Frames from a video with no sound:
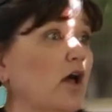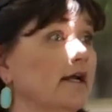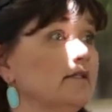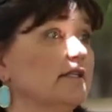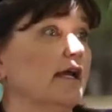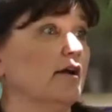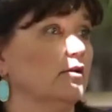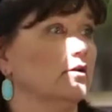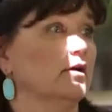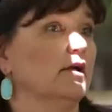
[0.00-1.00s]
lion's
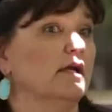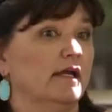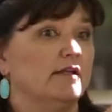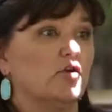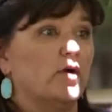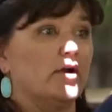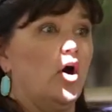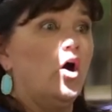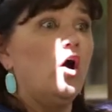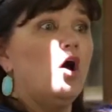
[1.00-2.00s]
tailed is going
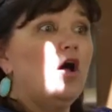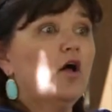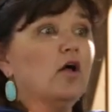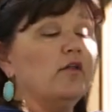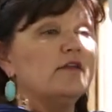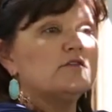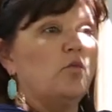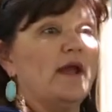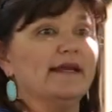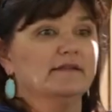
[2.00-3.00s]
all this
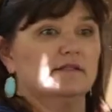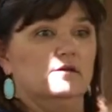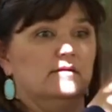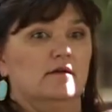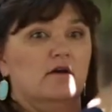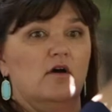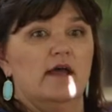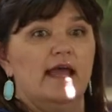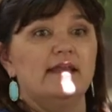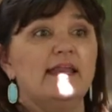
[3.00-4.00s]
weight,
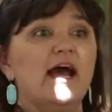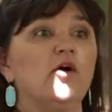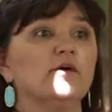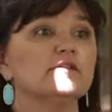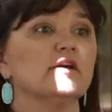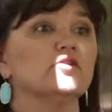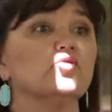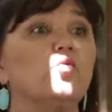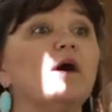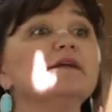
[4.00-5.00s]
and now it's
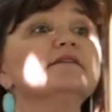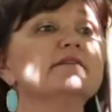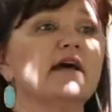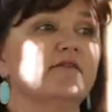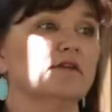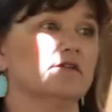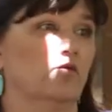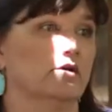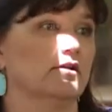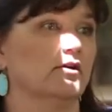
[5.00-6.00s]
twice as heavy as it
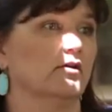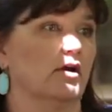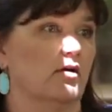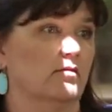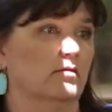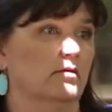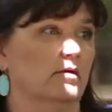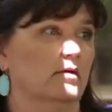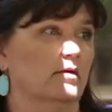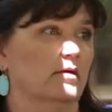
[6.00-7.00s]
was a year ago.
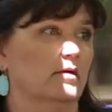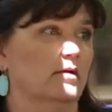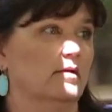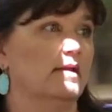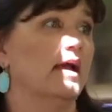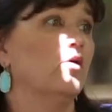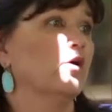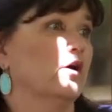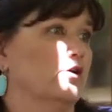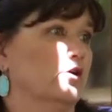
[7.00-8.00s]
Now
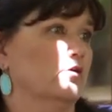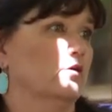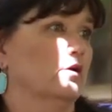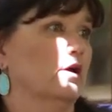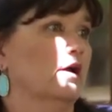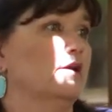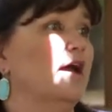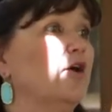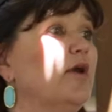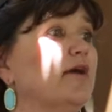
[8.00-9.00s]
where are you?
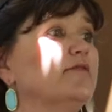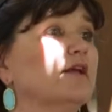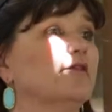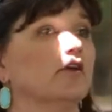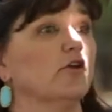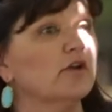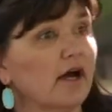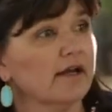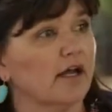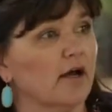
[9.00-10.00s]
Now you have to get the good
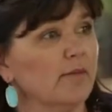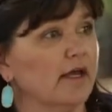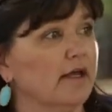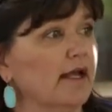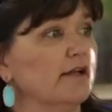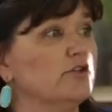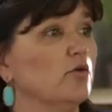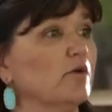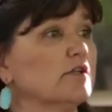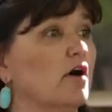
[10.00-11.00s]
guy to come in and
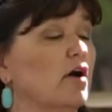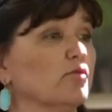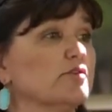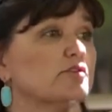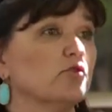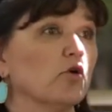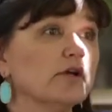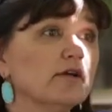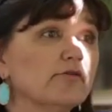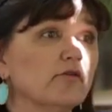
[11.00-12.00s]
do what's called
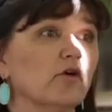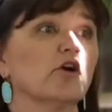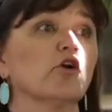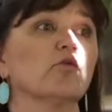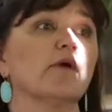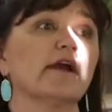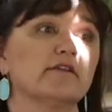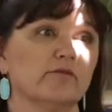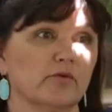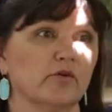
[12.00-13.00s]
restorative or
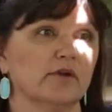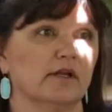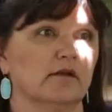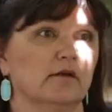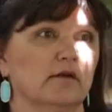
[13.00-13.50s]
corrective pruning.